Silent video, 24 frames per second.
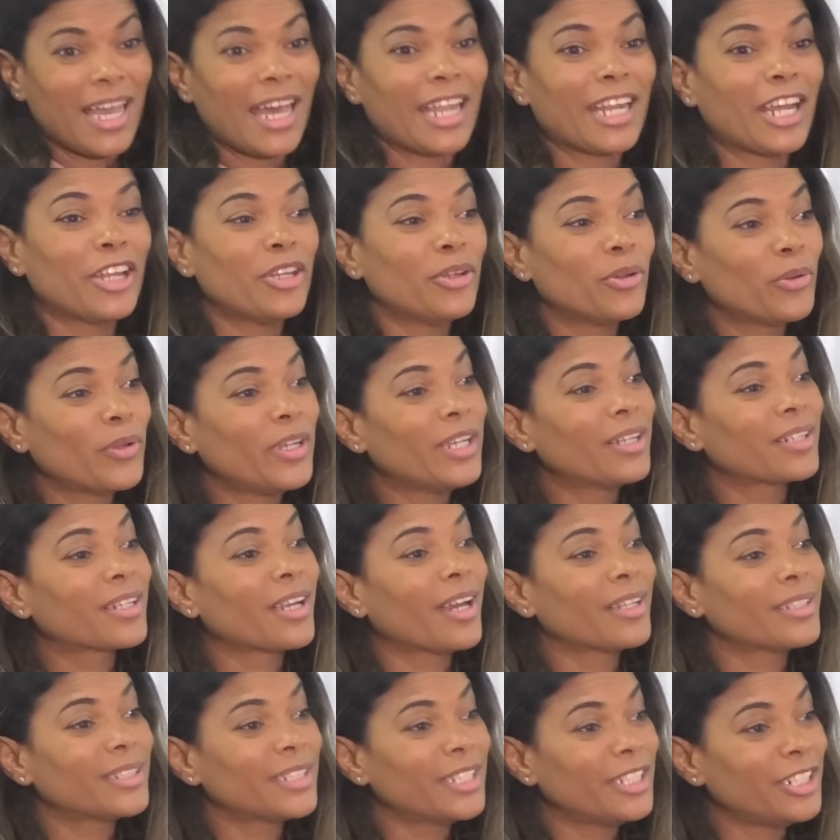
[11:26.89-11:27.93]
And I know he'll
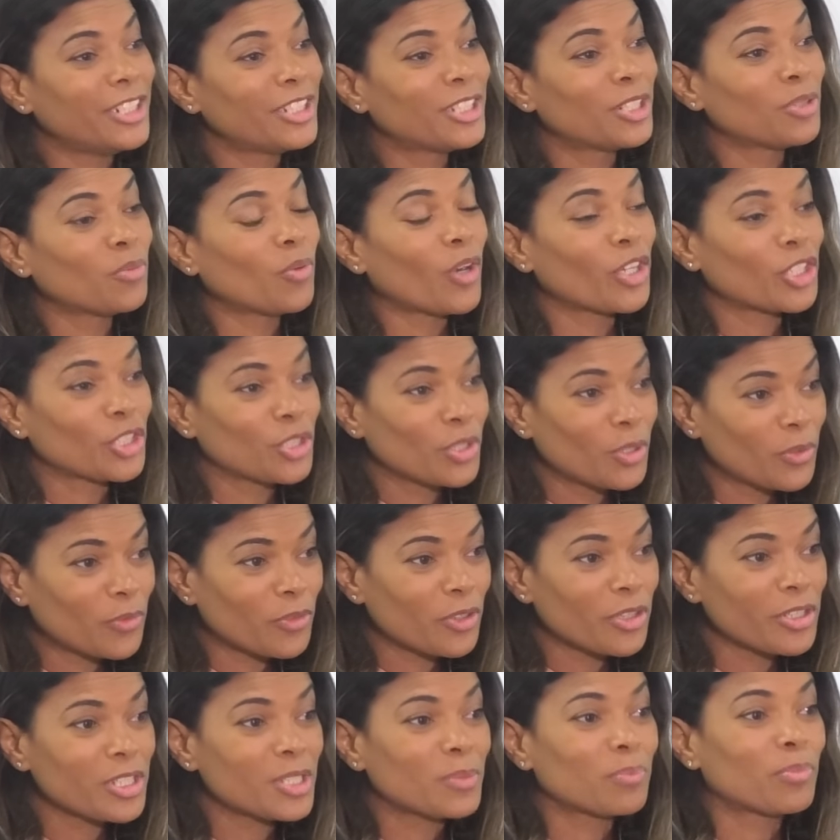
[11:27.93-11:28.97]
continue to watch
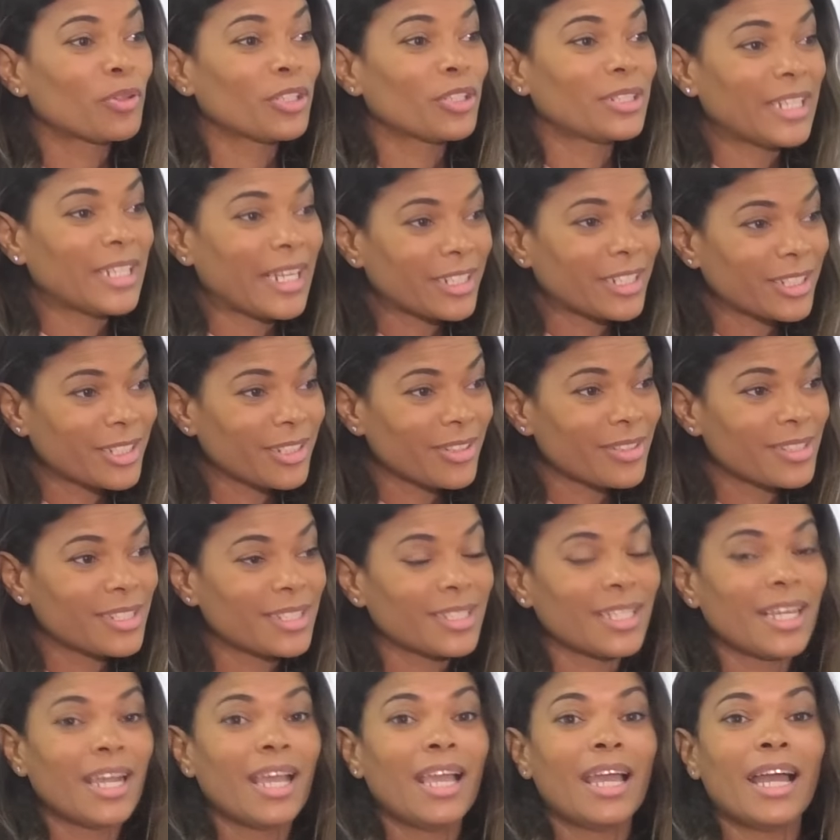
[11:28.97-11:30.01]
over us, protect
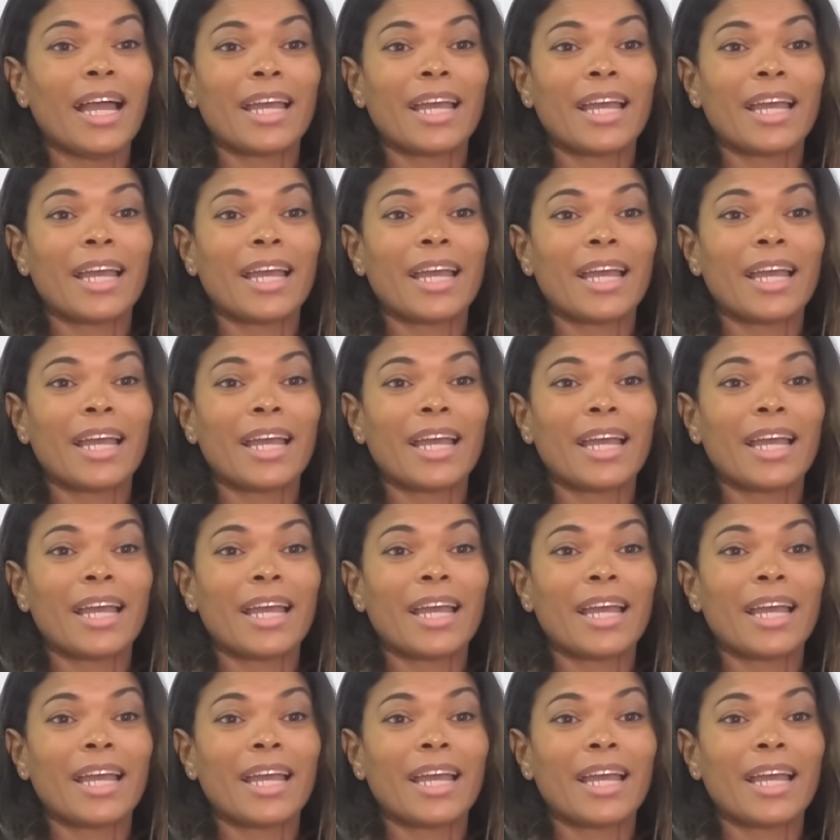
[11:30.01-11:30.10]
us,